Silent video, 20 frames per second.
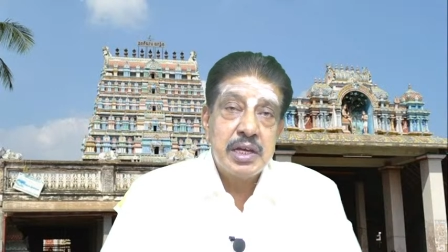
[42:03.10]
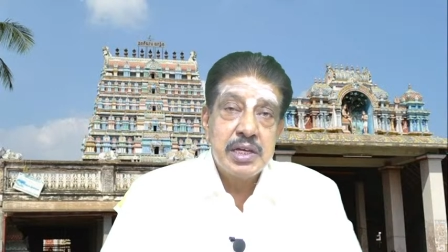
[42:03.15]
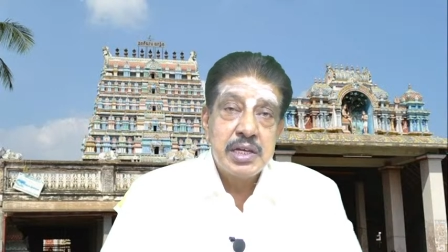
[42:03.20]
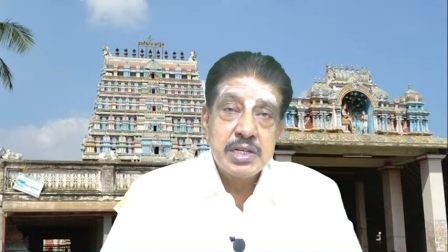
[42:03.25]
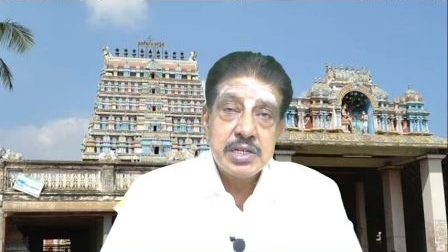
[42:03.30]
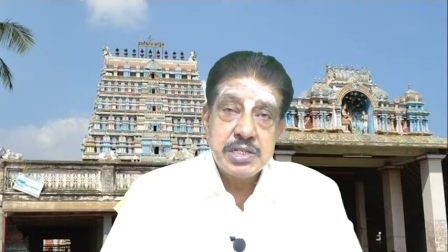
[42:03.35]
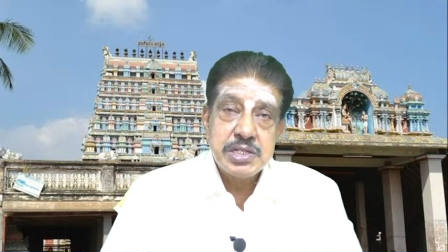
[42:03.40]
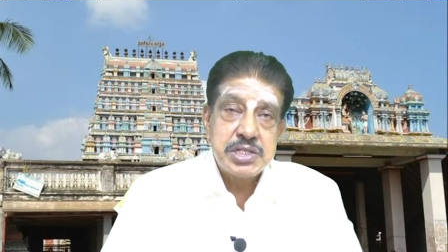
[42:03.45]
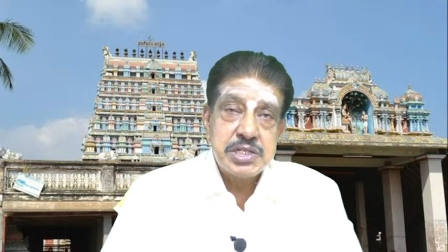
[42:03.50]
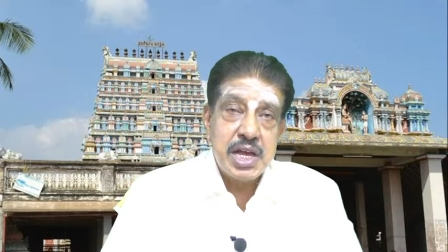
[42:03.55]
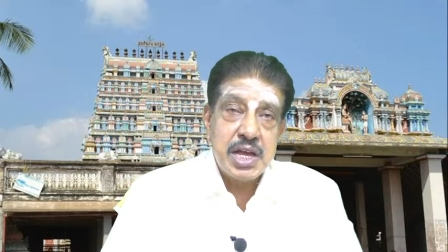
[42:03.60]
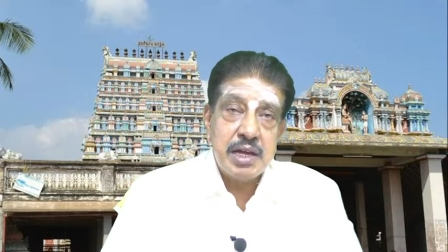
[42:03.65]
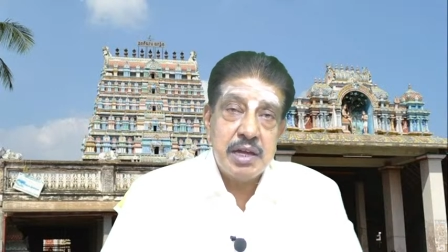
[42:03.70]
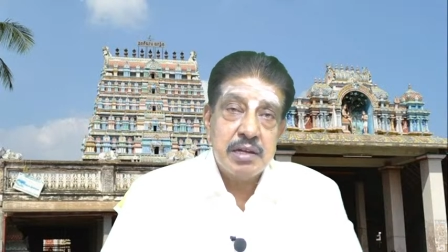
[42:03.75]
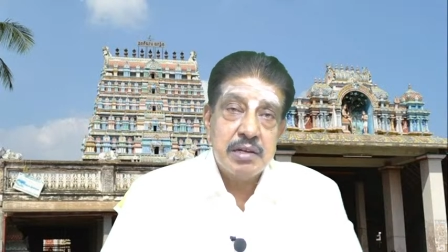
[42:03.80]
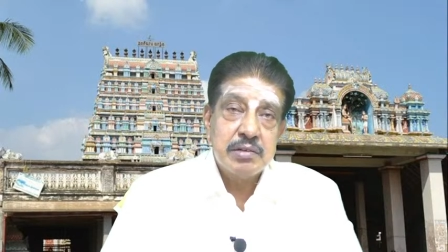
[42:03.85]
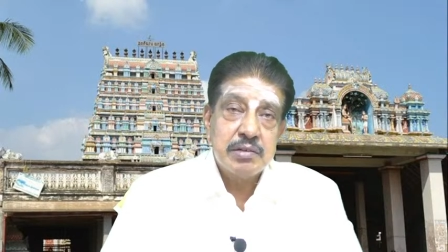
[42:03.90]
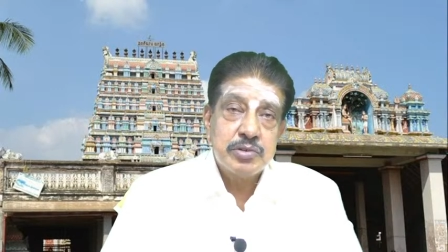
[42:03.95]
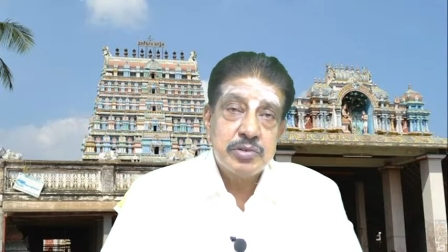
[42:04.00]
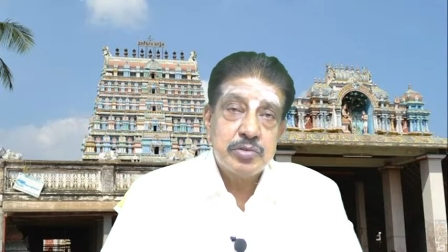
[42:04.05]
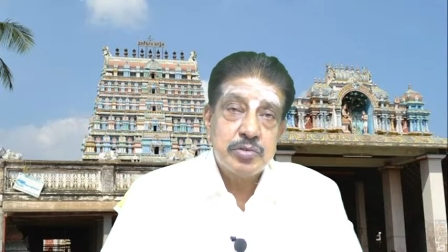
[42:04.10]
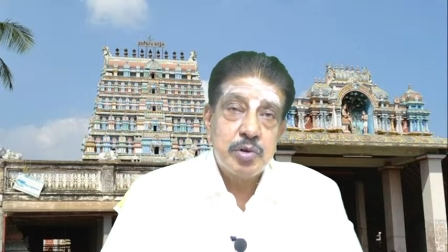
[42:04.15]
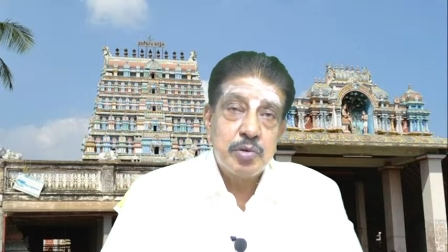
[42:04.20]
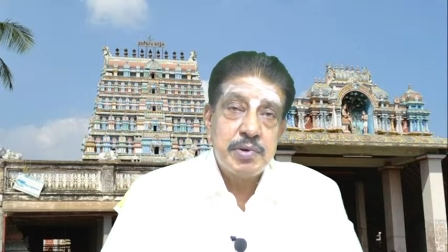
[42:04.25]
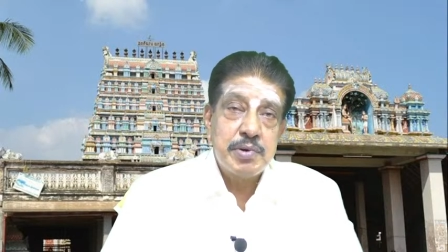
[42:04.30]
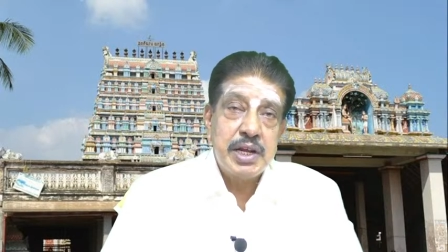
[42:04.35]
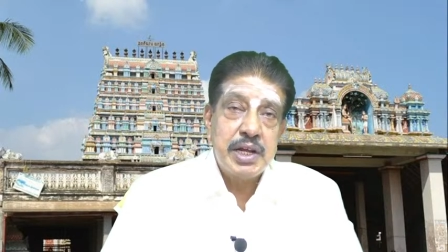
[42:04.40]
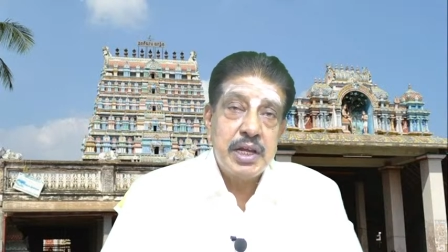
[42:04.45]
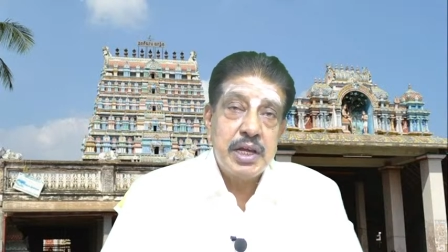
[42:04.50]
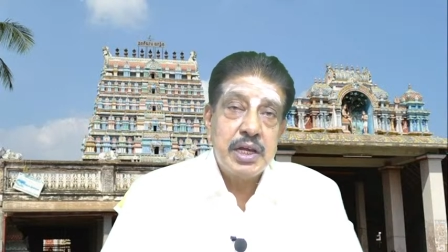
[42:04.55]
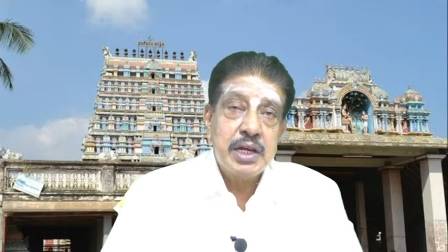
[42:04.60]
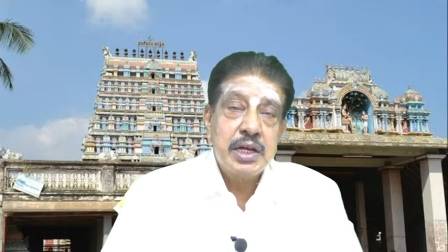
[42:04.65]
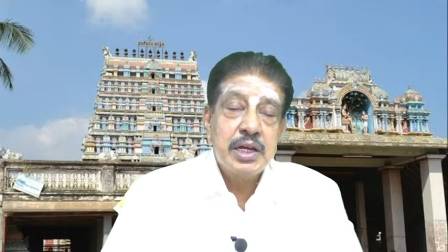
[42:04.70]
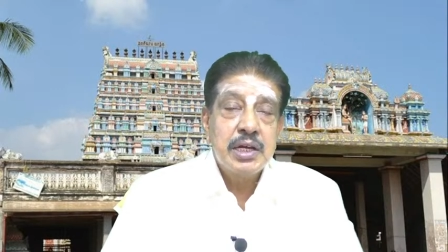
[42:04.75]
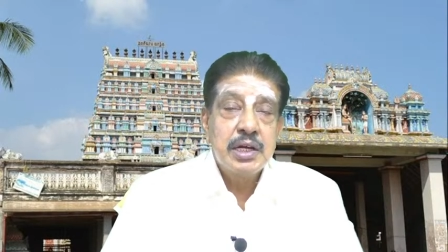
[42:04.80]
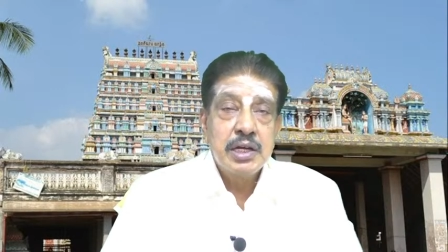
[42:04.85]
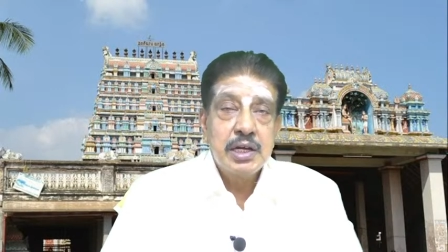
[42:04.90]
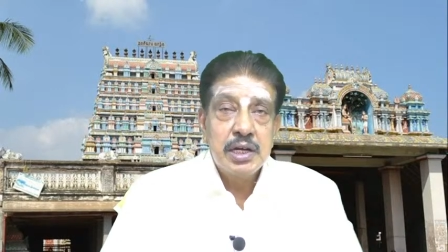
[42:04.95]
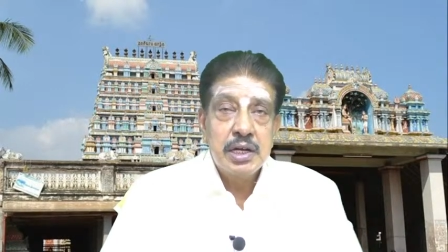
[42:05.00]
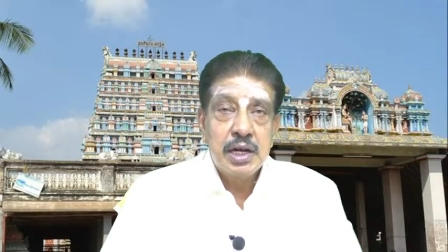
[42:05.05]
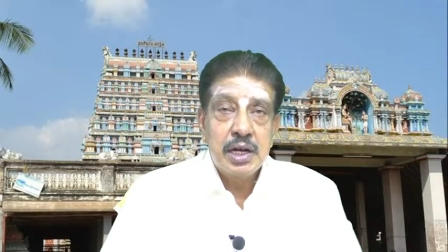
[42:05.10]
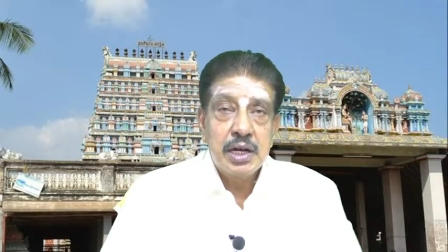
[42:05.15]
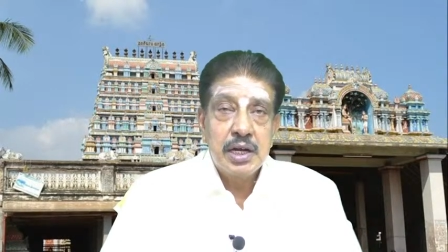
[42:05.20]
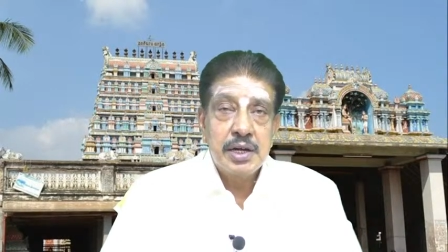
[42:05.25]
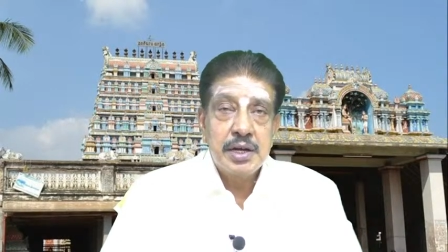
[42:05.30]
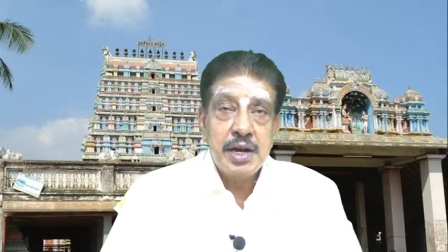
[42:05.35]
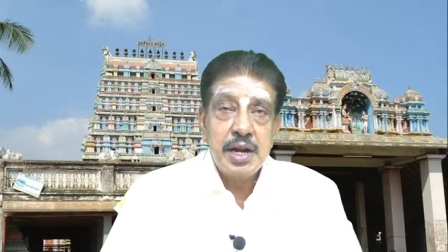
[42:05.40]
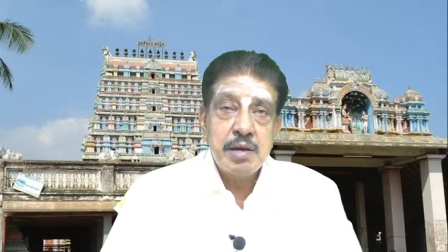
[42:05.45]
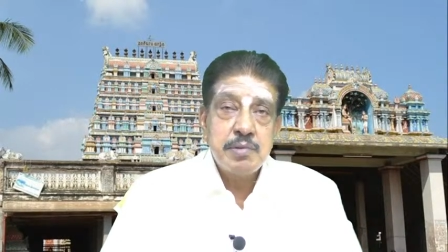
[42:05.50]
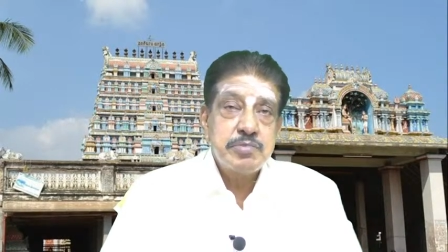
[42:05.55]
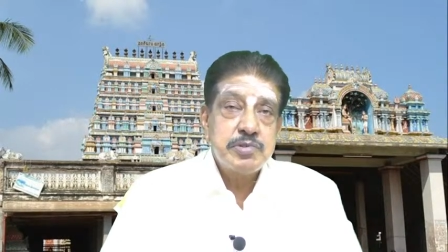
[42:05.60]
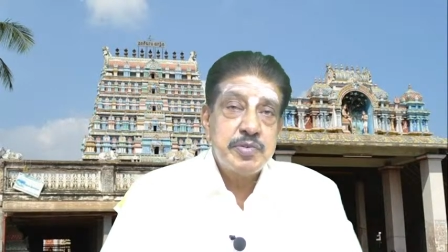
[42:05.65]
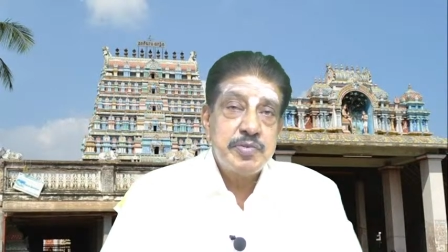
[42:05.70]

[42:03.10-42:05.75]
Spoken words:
say so many names